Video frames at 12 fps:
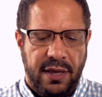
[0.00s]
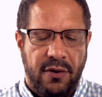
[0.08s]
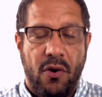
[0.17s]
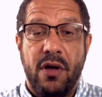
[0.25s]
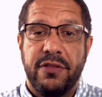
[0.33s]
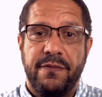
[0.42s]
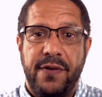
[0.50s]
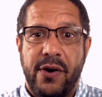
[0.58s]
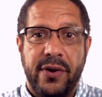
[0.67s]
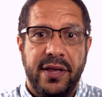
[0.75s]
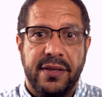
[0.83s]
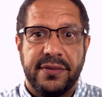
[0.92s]
all the
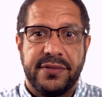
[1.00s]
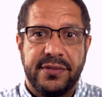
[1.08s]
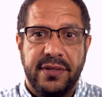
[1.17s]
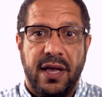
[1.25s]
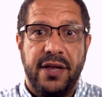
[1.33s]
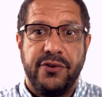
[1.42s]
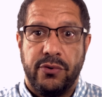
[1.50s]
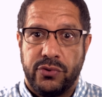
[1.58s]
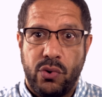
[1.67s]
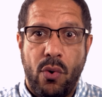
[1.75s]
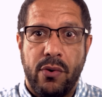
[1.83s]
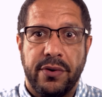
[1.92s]
variants on your
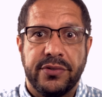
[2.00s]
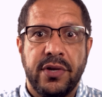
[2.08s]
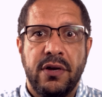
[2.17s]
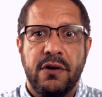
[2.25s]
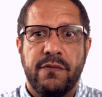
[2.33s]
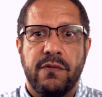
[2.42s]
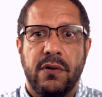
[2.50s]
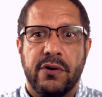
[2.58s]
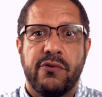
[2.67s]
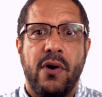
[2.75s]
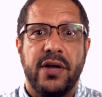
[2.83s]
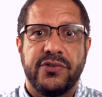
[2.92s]
scores
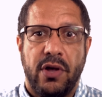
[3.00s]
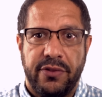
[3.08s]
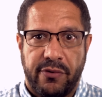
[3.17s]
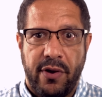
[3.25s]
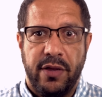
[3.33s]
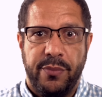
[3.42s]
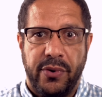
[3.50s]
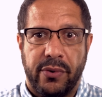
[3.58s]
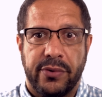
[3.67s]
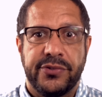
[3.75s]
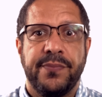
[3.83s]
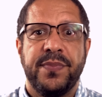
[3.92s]
across all the credit
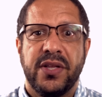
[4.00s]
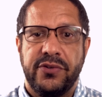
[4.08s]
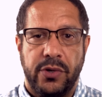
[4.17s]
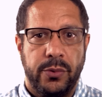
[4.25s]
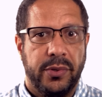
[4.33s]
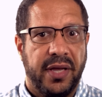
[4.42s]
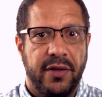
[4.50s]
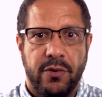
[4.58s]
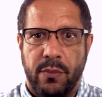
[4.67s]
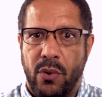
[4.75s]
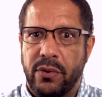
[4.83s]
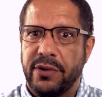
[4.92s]
bureaus. So you'll get your
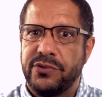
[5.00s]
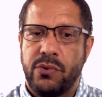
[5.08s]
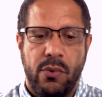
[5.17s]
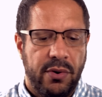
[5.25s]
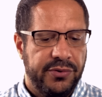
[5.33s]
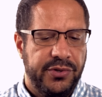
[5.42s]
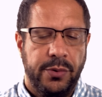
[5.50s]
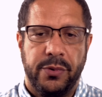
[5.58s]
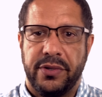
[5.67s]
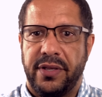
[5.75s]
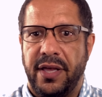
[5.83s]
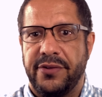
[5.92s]
mortgage scores, you will
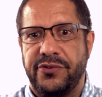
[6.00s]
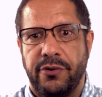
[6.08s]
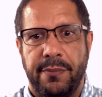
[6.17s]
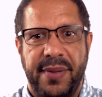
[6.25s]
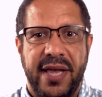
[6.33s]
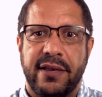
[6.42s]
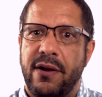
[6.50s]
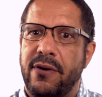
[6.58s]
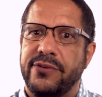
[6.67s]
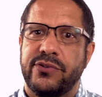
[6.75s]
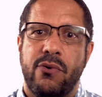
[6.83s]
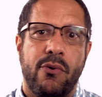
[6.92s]
get your bank
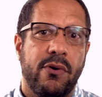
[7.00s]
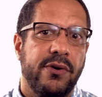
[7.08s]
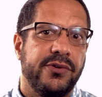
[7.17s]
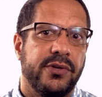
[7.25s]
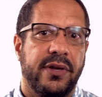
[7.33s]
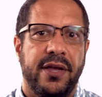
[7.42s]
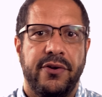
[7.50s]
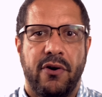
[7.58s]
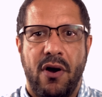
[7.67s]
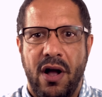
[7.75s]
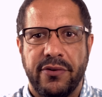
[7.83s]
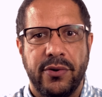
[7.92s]
card scores, you'll get your
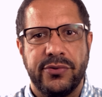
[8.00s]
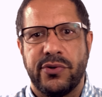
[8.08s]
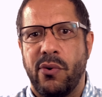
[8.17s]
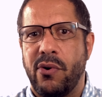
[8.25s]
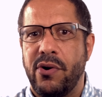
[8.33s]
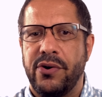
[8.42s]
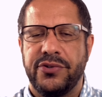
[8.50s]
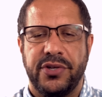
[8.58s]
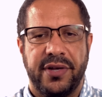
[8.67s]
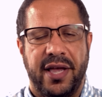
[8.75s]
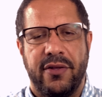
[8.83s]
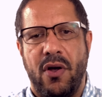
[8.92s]
auto scores, you'll
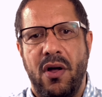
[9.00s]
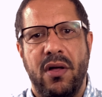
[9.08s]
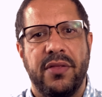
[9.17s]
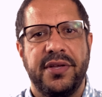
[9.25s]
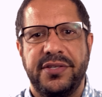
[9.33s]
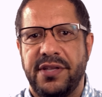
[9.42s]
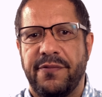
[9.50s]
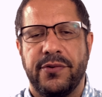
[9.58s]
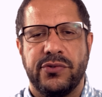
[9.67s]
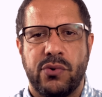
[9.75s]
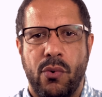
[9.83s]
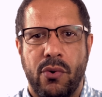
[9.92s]
get all these different
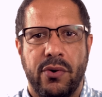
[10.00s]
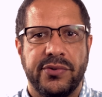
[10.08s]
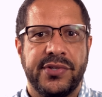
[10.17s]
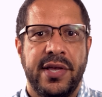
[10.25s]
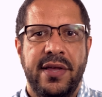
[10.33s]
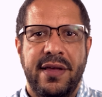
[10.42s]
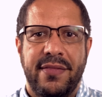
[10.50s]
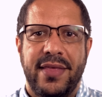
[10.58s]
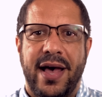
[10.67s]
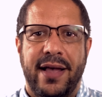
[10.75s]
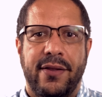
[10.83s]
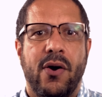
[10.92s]
scores
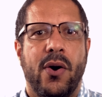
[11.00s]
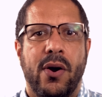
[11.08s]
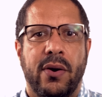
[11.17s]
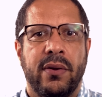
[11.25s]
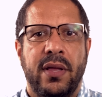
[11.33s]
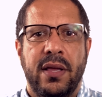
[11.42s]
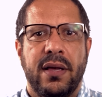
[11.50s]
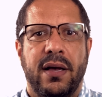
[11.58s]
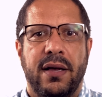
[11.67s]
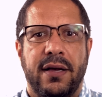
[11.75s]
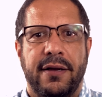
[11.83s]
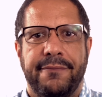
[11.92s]
that are
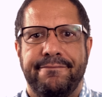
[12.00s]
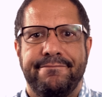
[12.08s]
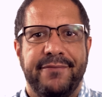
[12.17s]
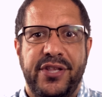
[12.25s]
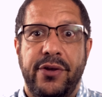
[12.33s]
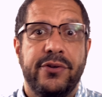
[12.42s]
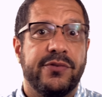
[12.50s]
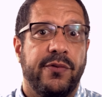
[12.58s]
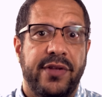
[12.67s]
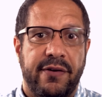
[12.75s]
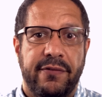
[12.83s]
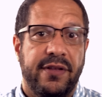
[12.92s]
used for
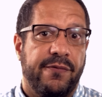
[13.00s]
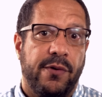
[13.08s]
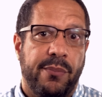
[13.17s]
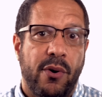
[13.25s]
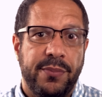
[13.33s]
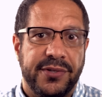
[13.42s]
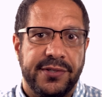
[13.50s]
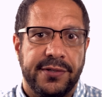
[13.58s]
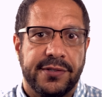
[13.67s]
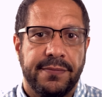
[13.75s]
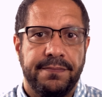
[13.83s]
different purposes.